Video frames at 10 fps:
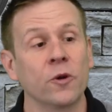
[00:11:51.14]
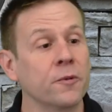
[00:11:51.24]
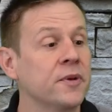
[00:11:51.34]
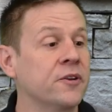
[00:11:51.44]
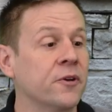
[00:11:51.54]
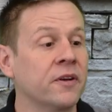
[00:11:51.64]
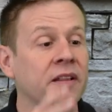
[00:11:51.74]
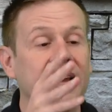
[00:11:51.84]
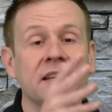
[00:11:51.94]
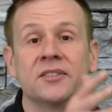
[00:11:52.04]
work
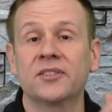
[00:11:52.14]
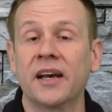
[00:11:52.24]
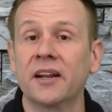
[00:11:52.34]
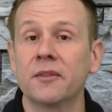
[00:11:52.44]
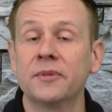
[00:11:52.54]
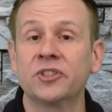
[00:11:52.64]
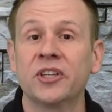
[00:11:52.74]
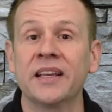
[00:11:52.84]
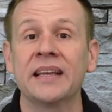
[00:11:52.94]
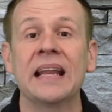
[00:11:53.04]
material inside of the
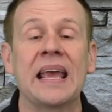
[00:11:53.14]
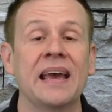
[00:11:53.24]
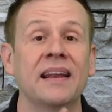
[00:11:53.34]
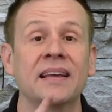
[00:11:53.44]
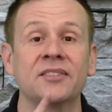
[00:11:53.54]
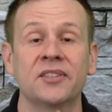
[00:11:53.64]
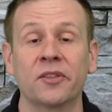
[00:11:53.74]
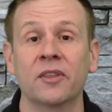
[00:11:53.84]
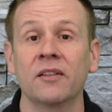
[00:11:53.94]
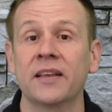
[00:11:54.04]
machine and I
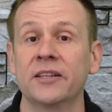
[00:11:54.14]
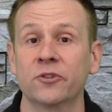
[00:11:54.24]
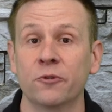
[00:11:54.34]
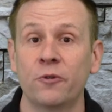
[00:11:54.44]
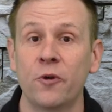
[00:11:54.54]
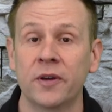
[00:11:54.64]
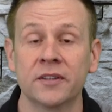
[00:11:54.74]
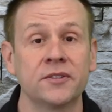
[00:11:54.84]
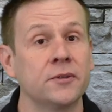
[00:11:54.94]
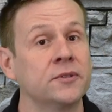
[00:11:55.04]
set the laser
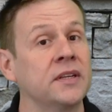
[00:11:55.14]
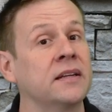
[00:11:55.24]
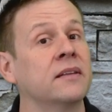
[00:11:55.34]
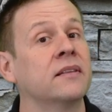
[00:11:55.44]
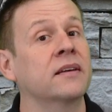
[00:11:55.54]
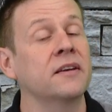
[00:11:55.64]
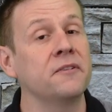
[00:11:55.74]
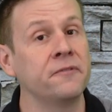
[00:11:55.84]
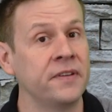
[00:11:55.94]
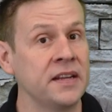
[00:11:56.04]
focus using the
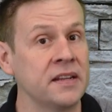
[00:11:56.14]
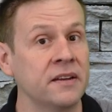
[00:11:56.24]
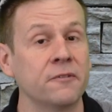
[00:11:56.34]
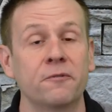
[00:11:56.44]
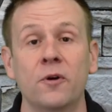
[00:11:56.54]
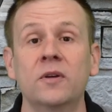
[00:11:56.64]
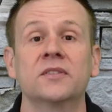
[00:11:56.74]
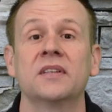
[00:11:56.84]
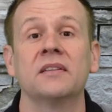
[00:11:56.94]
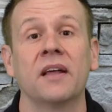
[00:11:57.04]
convenient
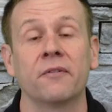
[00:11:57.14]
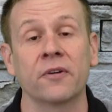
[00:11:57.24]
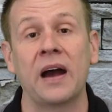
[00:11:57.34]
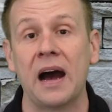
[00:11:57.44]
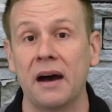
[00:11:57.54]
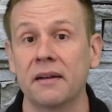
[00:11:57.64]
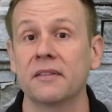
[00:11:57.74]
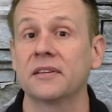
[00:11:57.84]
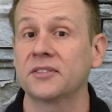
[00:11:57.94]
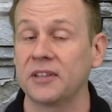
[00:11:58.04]
focusing lever on
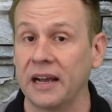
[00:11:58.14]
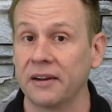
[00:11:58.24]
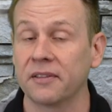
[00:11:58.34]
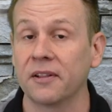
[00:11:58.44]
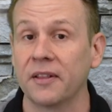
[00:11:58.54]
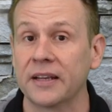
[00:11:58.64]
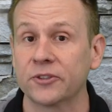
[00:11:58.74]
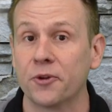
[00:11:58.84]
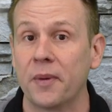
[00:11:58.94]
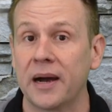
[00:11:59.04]
the side of the
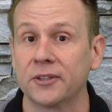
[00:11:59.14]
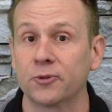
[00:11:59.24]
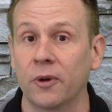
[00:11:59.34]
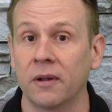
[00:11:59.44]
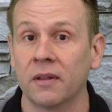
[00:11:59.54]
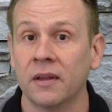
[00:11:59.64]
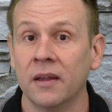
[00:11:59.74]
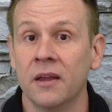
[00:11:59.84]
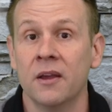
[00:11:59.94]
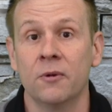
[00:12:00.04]
laser module.
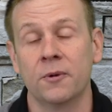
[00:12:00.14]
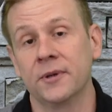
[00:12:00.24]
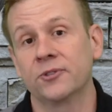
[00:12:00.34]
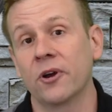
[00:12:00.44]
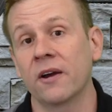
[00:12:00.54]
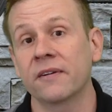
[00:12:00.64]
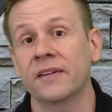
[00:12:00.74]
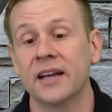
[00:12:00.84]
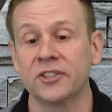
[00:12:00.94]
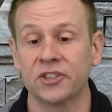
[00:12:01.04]
When we draw our
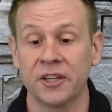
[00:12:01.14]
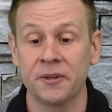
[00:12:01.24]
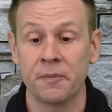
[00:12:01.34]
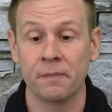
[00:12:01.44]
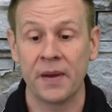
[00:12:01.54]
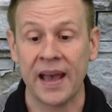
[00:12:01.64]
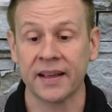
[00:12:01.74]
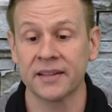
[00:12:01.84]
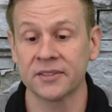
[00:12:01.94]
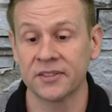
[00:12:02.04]
attention
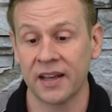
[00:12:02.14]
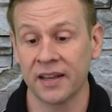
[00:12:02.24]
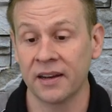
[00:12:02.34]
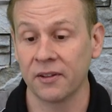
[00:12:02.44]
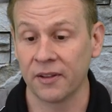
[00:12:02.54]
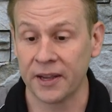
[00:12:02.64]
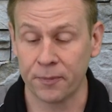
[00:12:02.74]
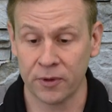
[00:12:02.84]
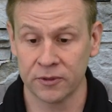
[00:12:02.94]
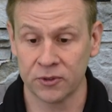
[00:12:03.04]
back inside
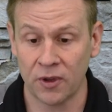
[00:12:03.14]
Lightburn